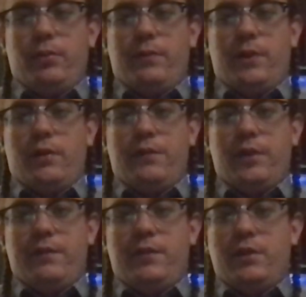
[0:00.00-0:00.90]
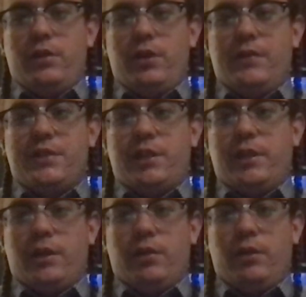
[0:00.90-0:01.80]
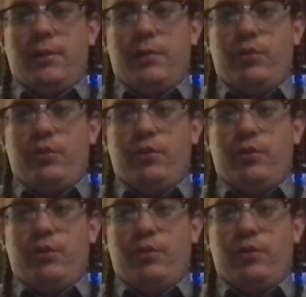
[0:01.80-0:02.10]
involved if you have a selling agreement,